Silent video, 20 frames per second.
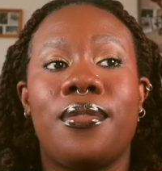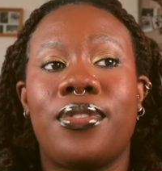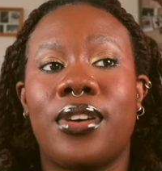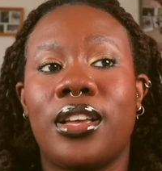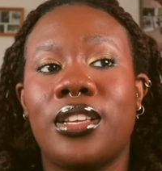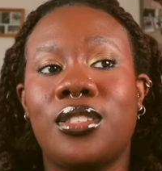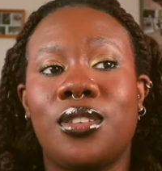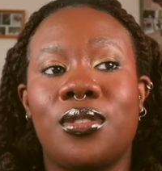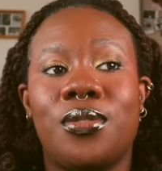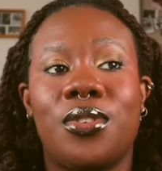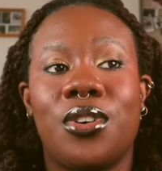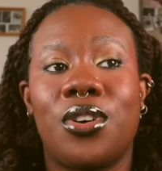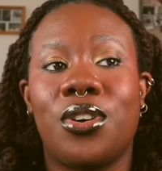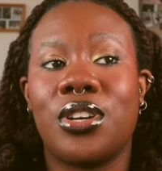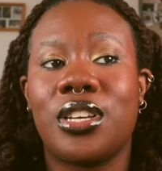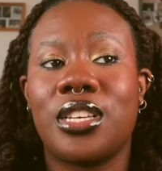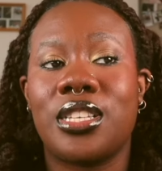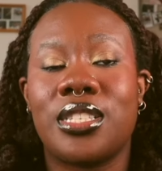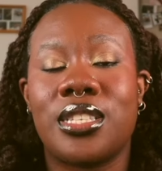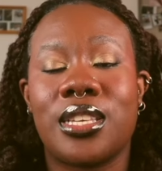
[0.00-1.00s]
first of all
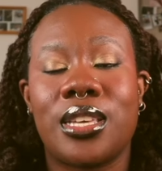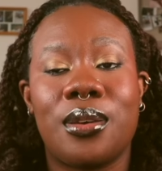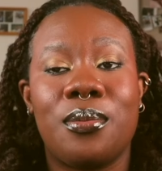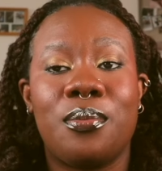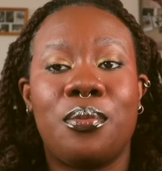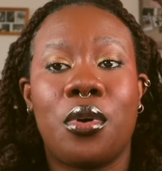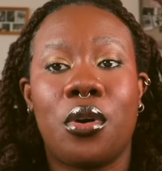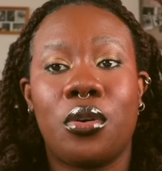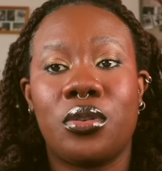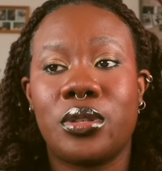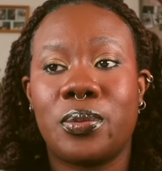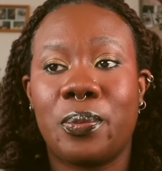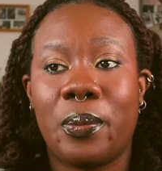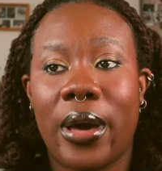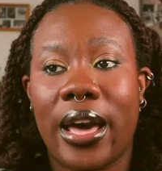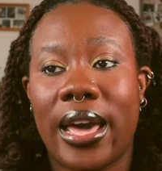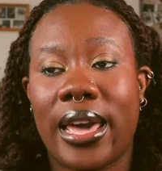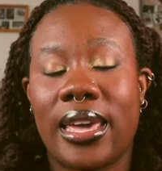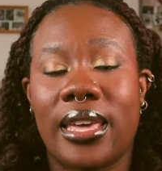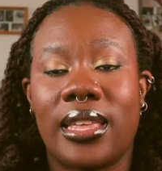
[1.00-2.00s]
is the impulse
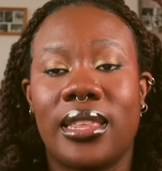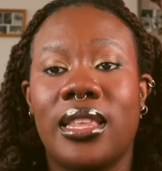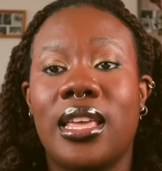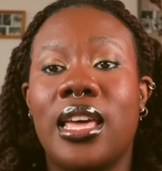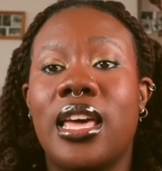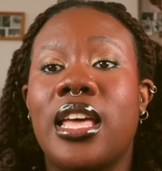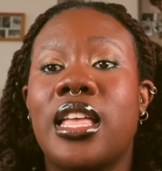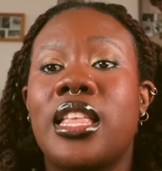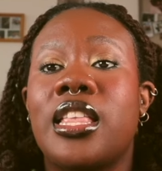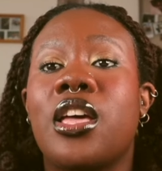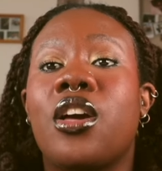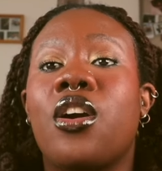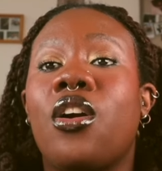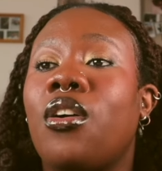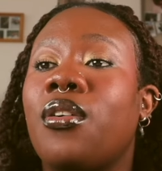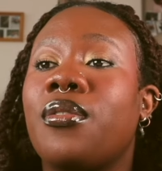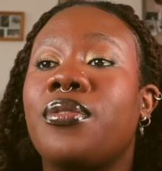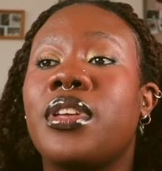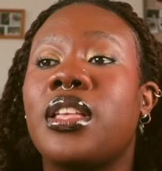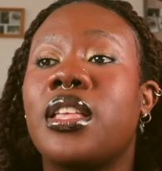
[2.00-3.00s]
buying. The
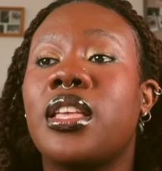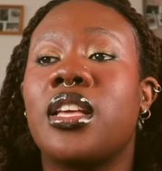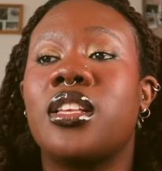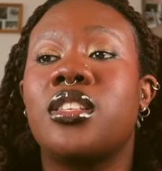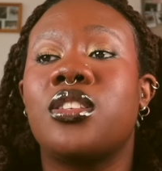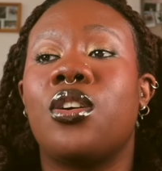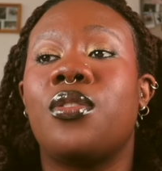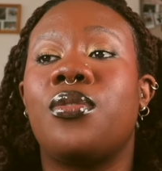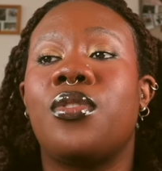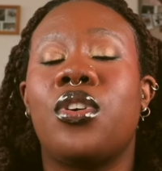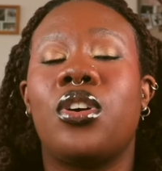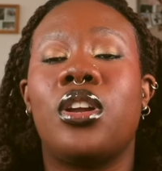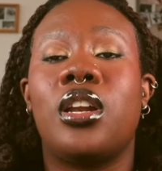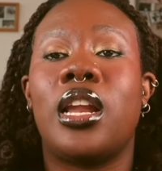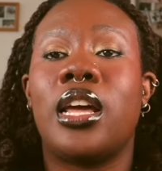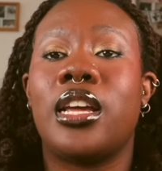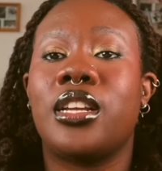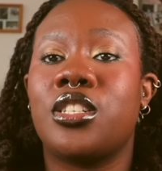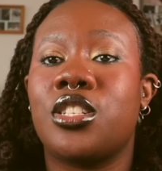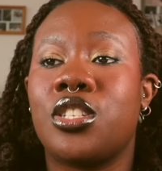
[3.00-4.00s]
convenience of
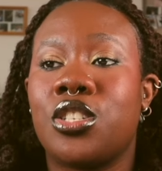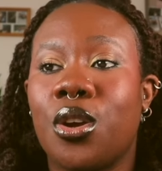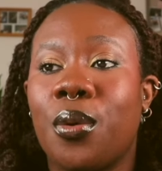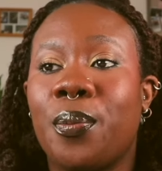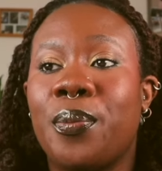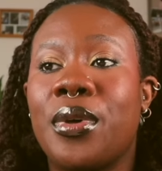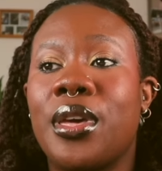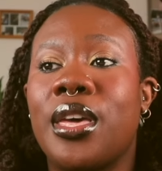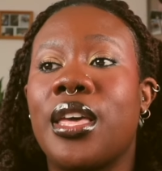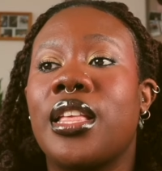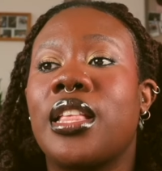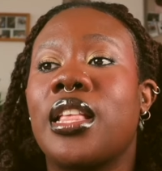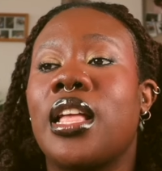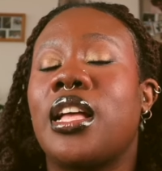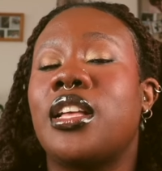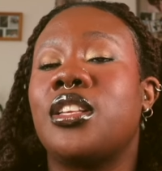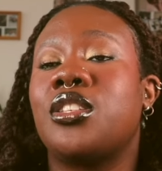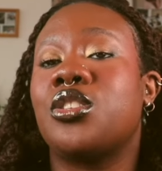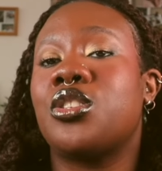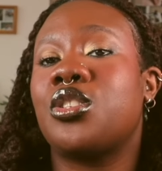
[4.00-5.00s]
online shopping
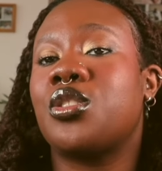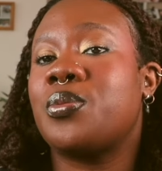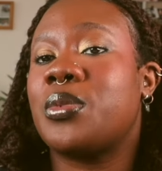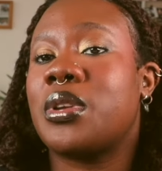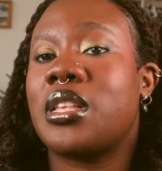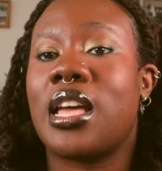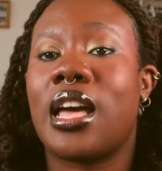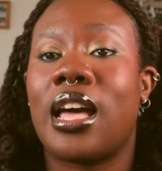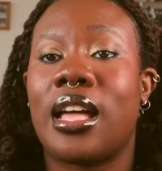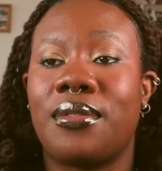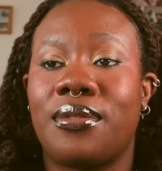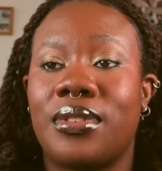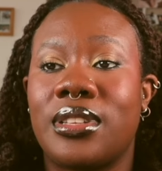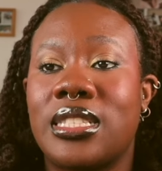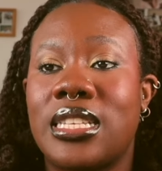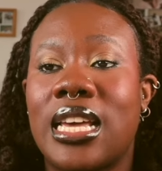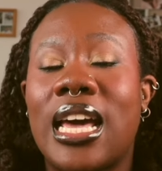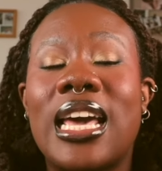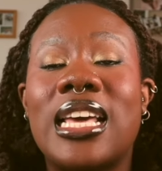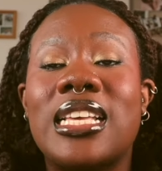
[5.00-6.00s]
and social media
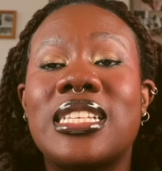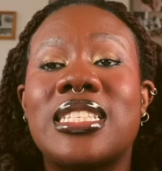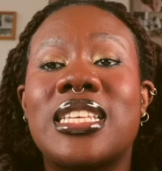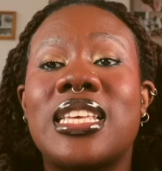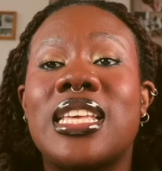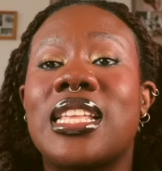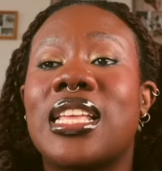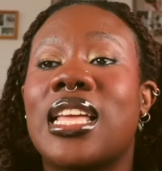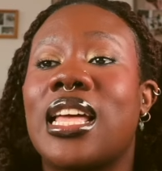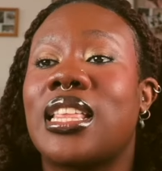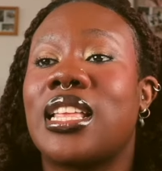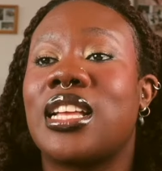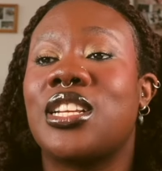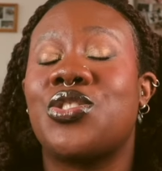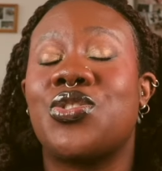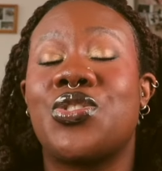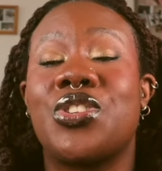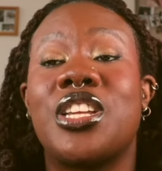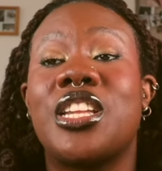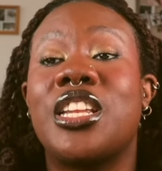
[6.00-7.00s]
advertising can
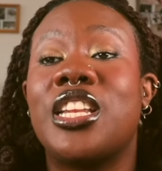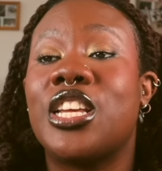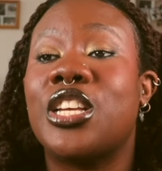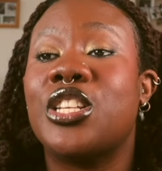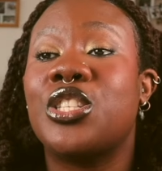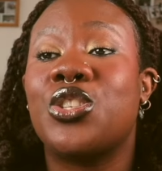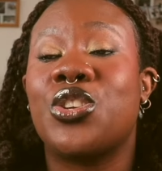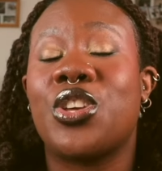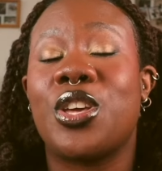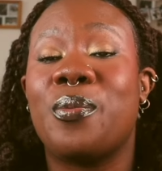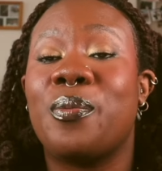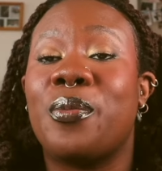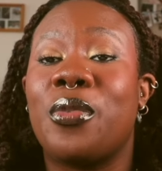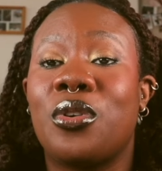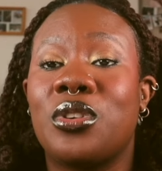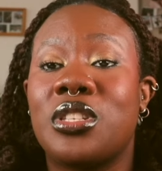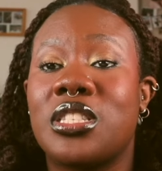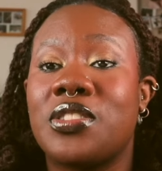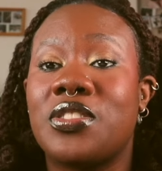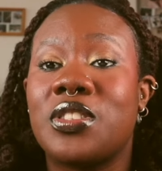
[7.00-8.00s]
actually lead to
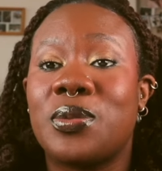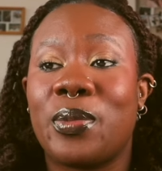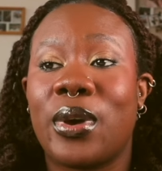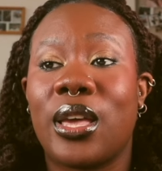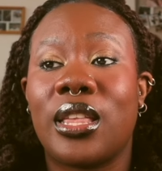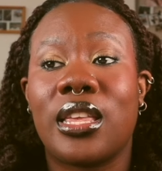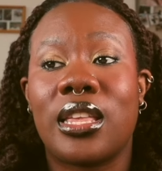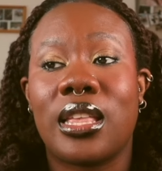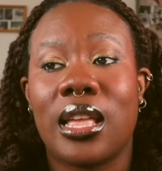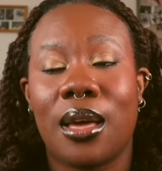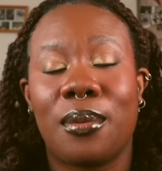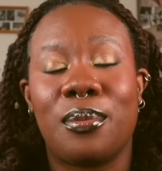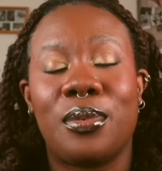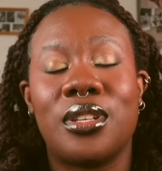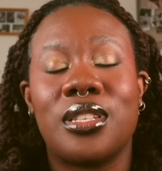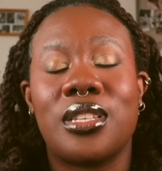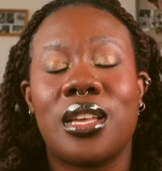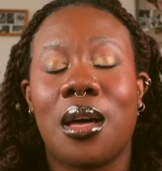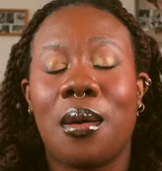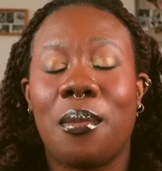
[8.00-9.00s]
impulsive spending
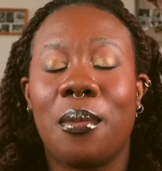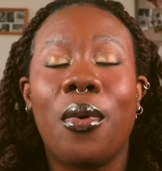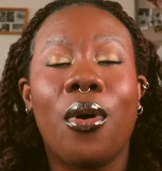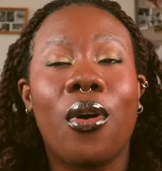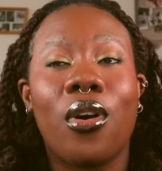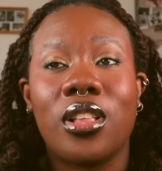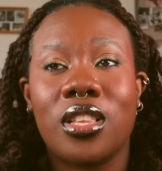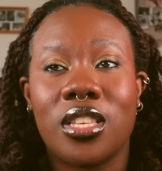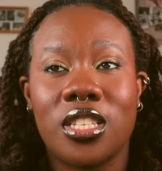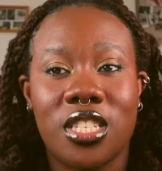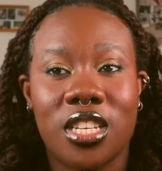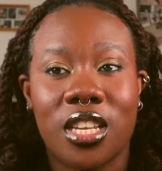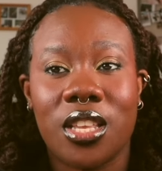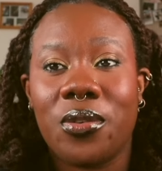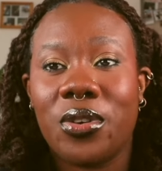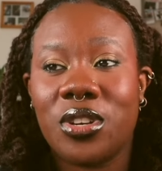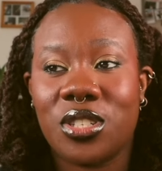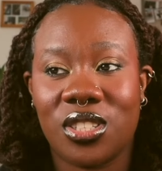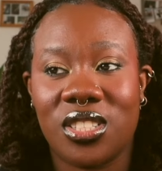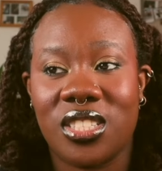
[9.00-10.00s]
habits among the
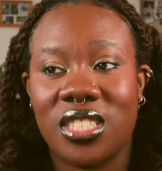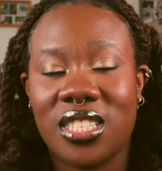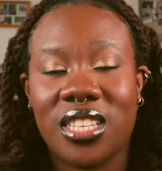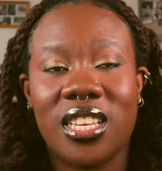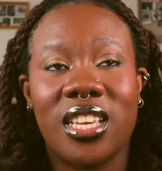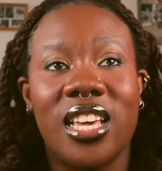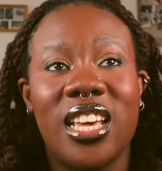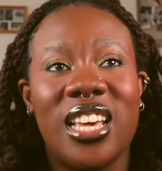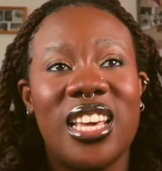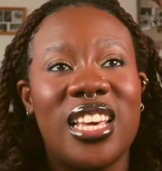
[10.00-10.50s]
Generation Z.